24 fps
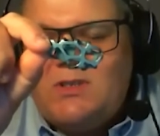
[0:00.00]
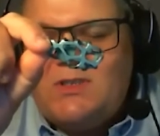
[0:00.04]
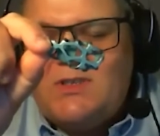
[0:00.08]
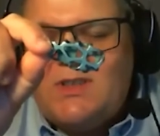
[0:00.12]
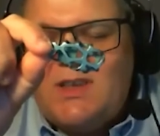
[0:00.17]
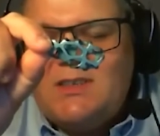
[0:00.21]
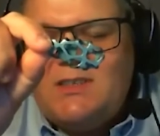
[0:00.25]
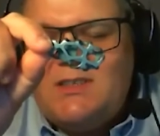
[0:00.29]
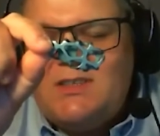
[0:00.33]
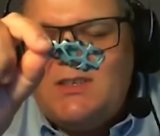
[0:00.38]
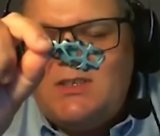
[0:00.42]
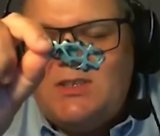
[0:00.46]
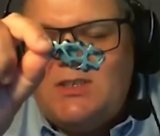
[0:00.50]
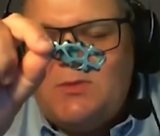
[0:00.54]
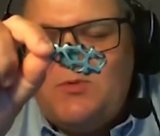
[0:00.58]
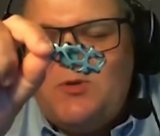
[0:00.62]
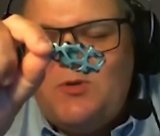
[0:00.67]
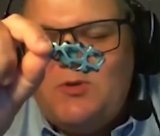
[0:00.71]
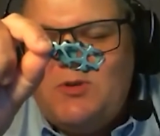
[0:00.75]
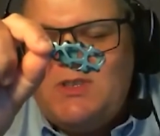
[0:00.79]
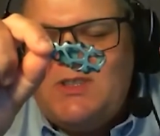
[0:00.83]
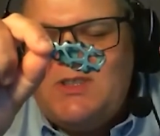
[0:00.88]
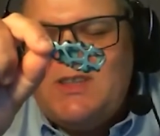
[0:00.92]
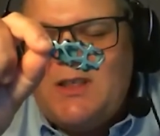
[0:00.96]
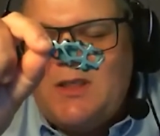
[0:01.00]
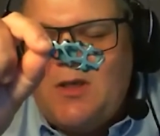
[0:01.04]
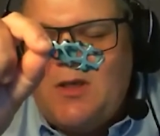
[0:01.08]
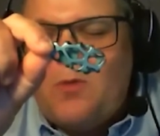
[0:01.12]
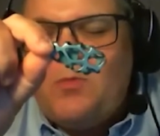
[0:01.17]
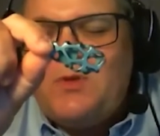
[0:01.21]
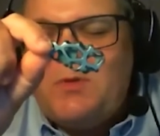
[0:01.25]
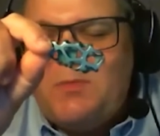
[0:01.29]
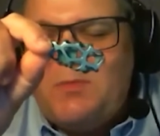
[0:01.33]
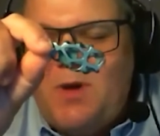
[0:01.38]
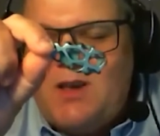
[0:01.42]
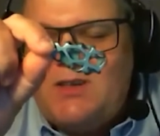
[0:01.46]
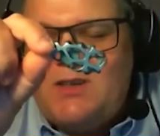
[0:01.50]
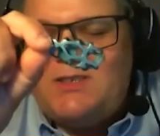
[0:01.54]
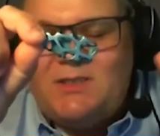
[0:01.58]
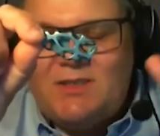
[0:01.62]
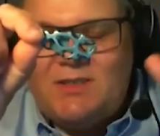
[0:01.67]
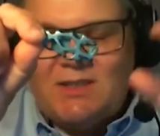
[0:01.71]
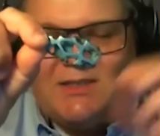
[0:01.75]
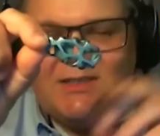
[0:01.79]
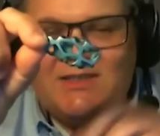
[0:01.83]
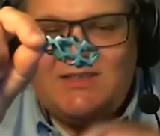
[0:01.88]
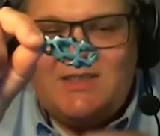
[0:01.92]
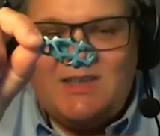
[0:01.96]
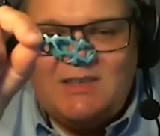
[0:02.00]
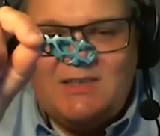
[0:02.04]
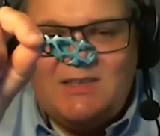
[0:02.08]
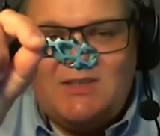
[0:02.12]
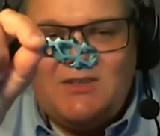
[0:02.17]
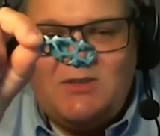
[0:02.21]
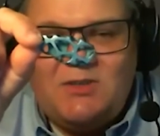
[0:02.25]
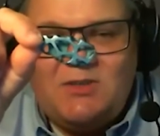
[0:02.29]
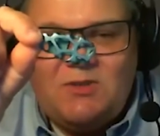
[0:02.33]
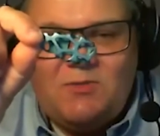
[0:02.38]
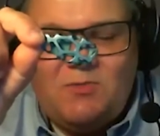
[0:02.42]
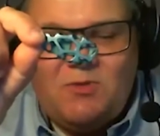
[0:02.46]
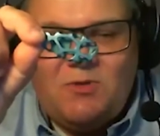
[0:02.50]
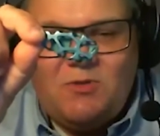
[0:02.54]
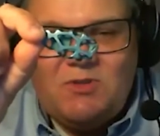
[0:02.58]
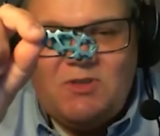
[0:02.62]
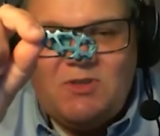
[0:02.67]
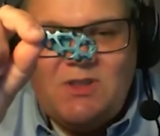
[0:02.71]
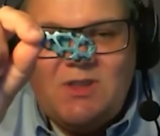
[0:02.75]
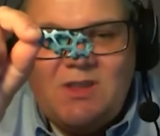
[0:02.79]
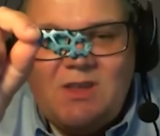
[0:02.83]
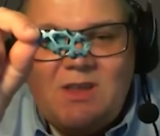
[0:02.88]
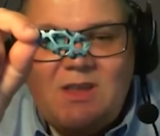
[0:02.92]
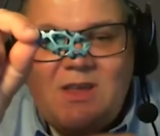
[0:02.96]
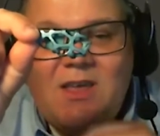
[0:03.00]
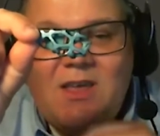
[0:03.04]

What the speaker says: stress distribution and optimizing that stress distribution.